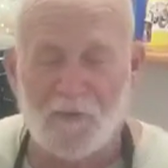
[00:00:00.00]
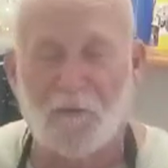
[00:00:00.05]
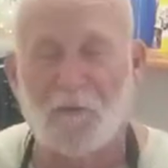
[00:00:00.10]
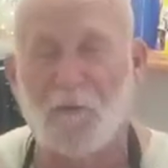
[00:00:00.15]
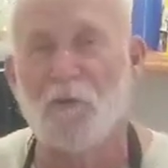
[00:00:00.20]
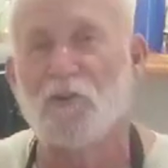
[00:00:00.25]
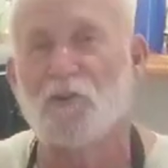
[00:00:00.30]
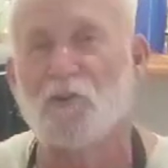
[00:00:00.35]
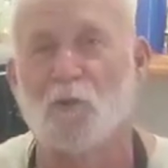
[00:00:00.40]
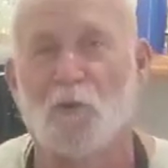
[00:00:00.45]
The
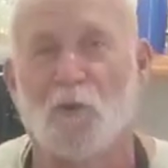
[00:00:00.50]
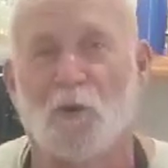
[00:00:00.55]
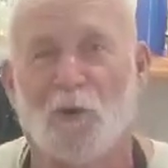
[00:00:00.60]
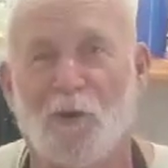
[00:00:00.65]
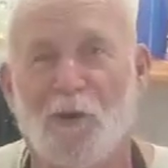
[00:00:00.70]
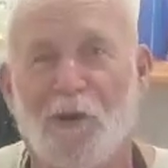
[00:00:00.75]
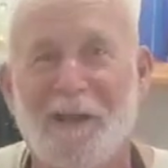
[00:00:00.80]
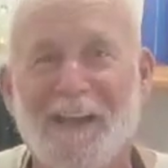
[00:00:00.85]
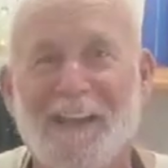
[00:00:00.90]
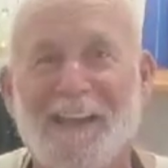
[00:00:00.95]
first
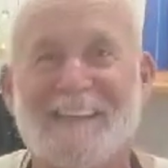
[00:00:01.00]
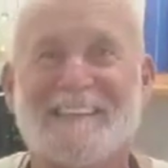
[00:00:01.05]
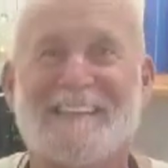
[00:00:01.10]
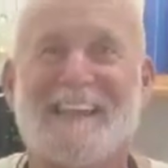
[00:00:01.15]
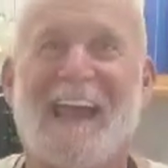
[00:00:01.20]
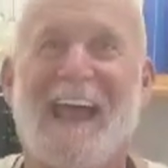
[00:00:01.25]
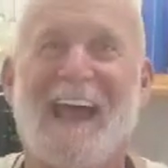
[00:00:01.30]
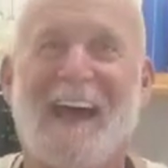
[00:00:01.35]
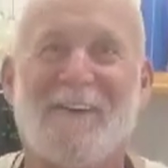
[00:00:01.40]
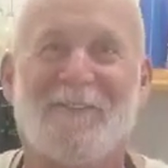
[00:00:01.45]
rule is
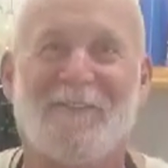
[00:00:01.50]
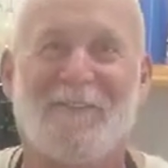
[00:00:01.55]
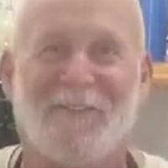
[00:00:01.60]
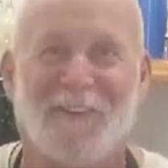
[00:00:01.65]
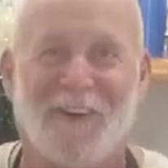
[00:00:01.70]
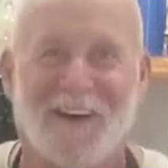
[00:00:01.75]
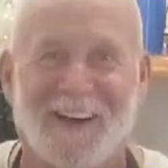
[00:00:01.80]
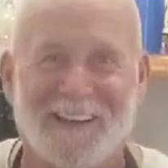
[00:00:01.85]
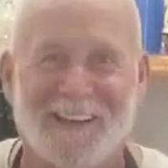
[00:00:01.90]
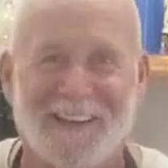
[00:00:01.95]
to have
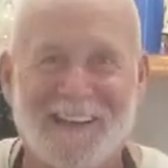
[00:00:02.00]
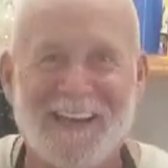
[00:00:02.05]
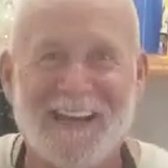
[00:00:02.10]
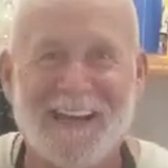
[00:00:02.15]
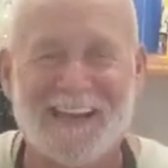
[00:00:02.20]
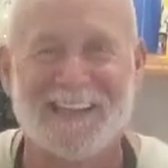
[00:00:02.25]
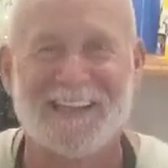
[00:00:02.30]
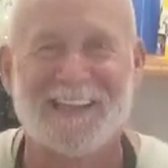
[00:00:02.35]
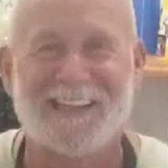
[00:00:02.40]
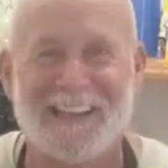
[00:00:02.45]
fun
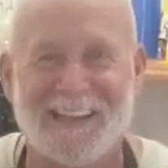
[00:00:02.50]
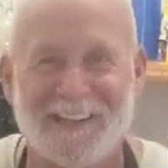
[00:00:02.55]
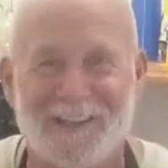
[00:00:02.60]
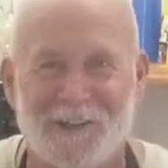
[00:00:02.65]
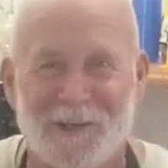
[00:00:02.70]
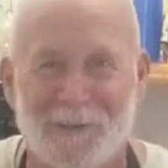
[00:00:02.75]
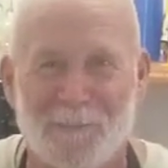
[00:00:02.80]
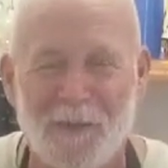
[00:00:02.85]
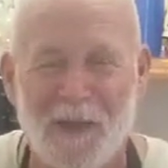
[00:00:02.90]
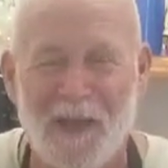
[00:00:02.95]
in the
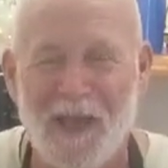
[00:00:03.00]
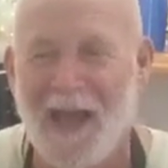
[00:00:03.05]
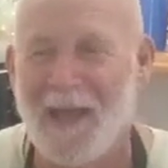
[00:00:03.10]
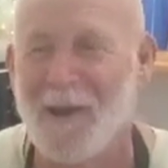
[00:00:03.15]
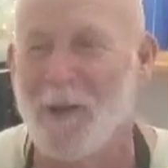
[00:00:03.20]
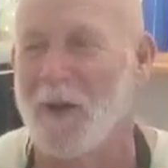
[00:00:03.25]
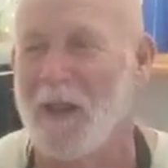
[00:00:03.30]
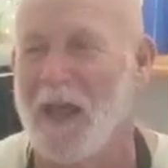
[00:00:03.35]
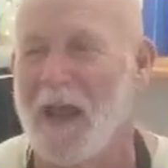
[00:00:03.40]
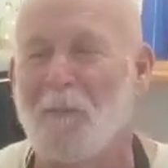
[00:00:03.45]
kitchen.
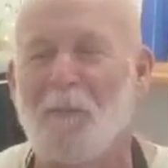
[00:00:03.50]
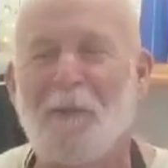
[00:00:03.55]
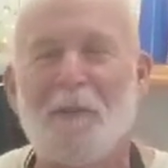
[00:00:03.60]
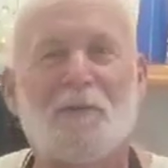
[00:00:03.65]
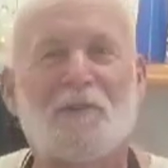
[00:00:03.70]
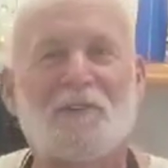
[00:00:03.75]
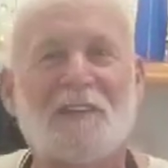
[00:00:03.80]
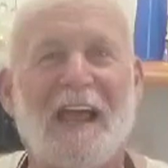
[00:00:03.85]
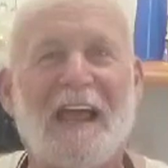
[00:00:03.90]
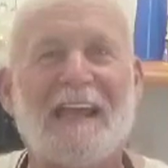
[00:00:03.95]
I know a lot of
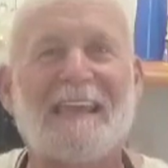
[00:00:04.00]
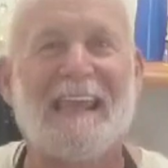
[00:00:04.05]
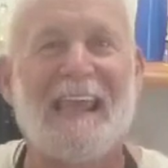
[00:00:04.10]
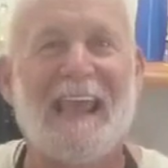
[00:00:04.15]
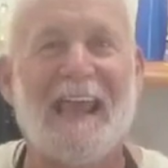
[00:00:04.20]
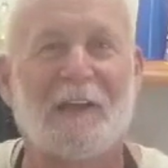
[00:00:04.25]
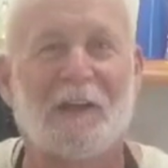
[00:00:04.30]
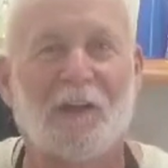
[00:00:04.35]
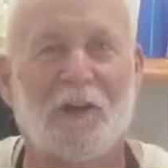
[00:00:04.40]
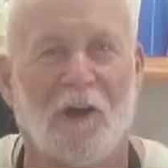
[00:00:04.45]
people say, I
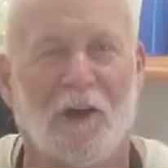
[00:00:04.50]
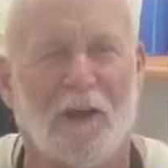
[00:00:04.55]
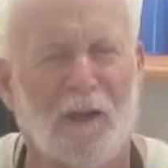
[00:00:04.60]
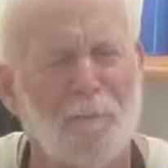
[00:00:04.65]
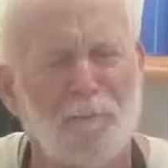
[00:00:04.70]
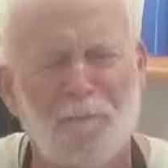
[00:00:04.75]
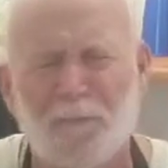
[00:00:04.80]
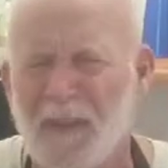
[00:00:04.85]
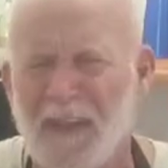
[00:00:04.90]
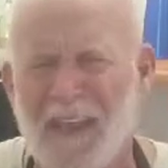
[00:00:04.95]
can't cook.
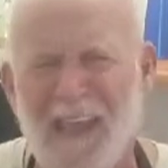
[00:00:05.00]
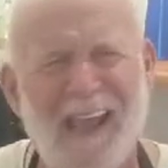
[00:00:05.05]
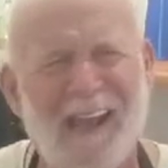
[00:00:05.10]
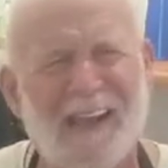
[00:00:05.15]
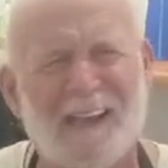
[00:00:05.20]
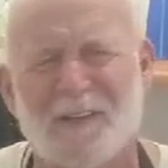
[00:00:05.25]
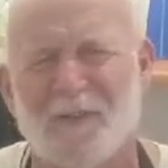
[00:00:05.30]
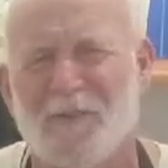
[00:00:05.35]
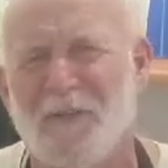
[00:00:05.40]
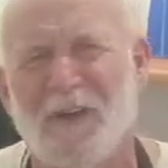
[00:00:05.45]

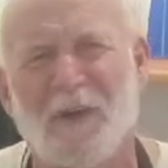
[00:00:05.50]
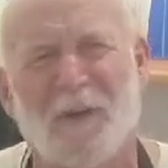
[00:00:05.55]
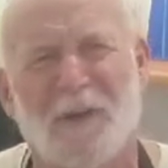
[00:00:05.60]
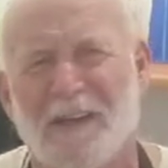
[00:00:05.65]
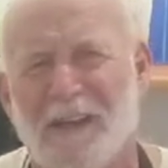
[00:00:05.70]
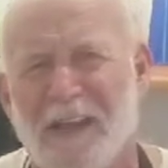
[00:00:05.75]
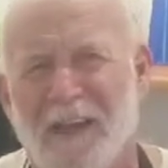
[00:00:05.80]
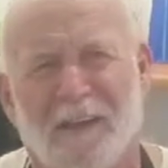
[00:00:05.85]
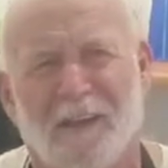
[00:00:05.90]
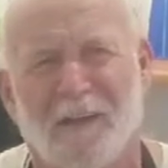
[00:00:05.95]
can is a
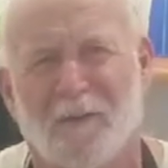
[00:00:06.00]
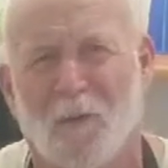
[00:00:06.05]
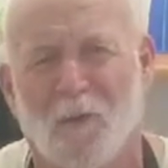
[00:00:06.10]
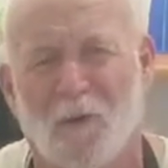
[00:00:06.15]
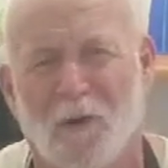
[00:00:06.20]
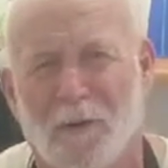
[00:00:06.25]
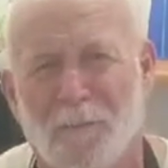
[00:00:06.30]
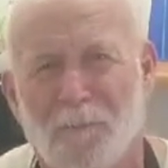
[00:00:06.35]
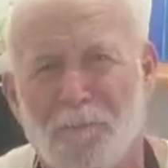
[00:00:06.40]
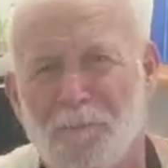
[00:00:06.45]
very negative
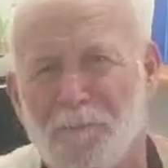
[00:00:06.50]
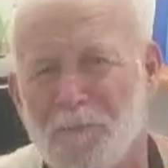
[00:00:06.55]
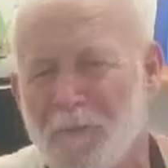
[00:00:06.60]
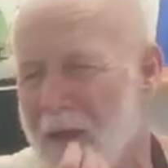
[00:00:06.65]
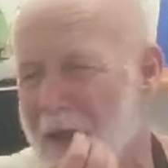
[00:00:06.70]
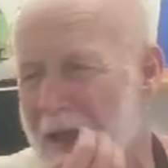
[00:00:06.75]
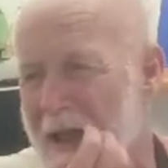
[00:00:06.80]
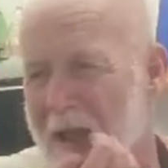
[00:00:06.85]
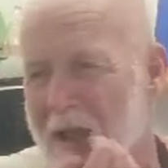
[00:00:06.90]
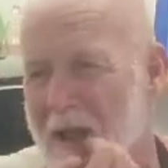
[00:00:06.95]
word.
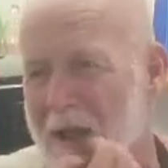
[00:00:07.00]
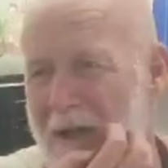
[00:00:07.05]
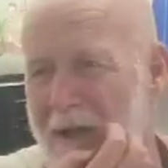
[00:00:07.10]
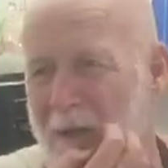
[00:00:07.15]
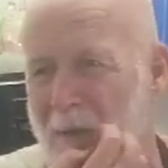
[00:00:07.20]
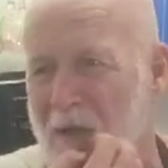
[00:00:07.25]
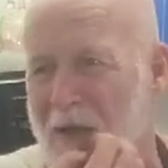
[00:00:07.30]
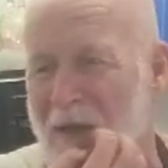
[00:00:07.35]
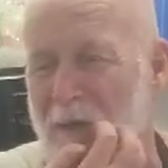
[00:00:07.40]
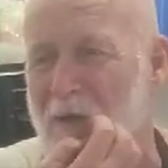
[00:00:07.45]

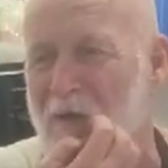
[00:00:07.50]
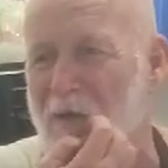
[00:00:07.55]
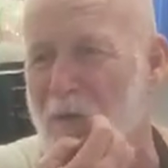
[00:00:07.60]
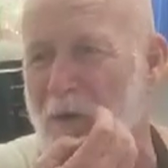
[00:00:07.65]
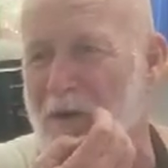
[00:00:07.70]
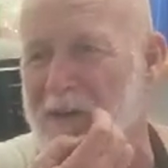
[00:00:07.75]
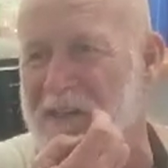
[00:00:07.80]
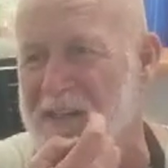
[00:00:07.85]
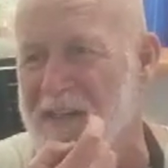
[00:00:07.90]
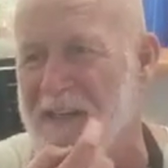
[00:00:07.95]
Um, Henry
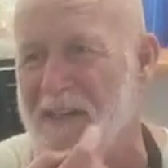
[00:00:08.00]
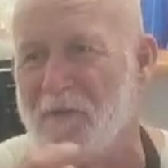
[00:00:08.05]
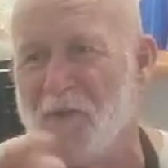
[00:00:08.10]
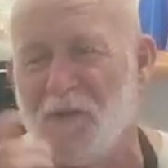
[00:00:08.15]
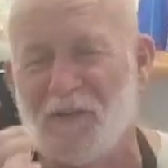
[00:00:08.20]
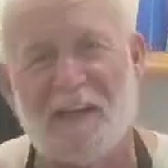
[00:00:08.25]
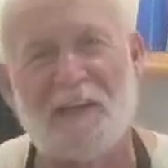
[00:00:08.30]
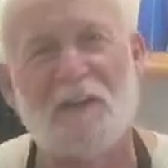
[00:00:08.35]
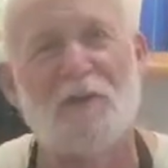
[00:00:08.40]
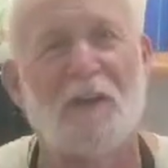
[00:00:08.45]
Ford said, if
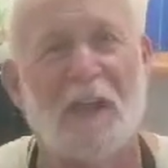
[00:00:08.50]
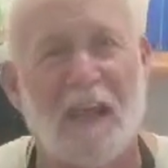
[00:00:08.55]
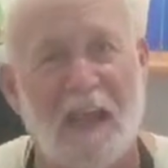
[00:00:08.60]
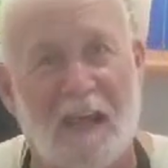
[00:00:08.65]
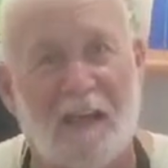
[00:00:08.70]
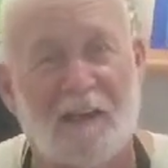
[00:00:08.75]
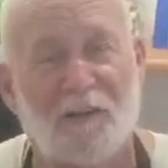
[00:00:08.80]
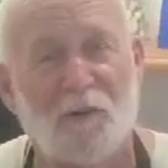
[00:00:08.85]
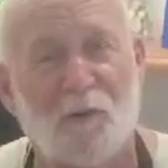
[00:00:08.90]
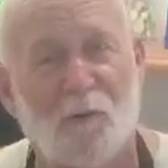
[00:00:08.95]
you say you
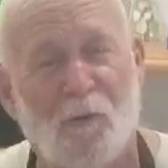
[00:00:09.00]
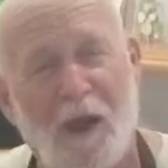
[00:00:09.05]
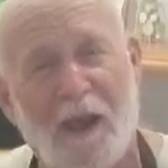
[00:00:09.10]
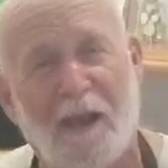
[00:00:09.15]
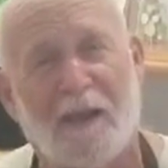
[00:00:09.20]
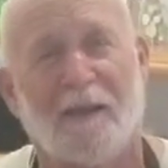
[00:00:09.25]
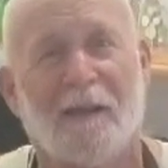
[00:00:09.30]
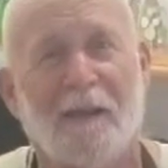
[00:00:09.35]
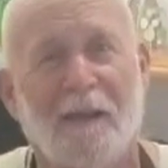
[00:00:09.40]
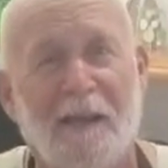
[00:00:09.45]
can't, you're
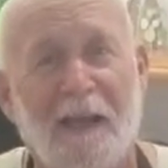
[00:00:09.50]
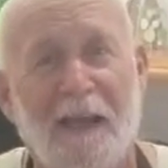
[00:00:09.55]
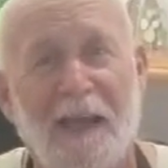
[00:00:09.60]
right.